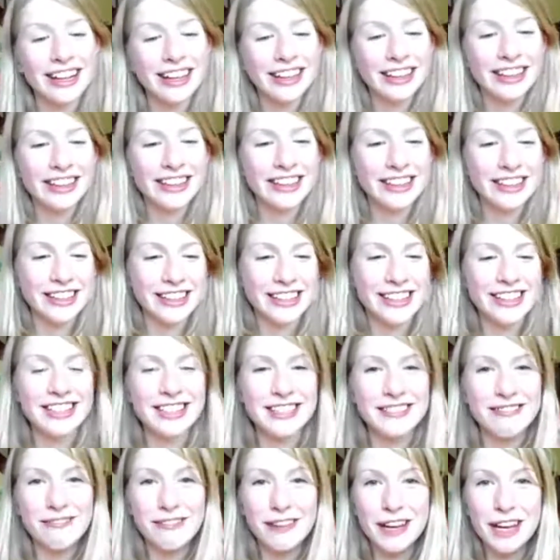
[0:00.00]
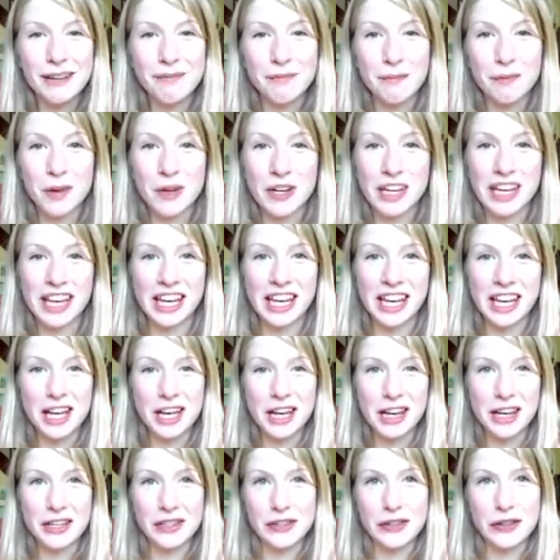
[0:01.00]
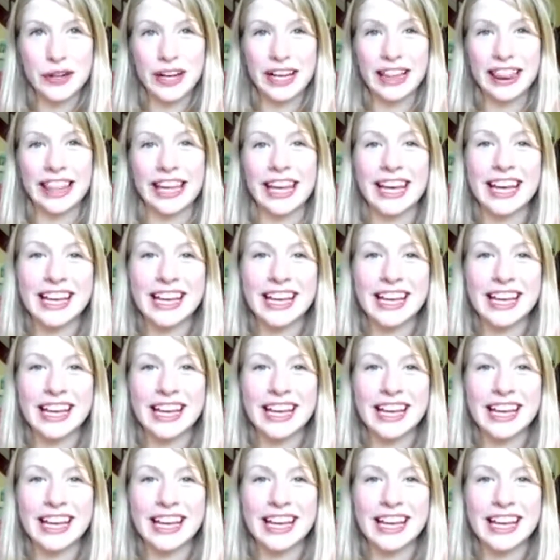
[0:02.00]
just because they can lick their elbows.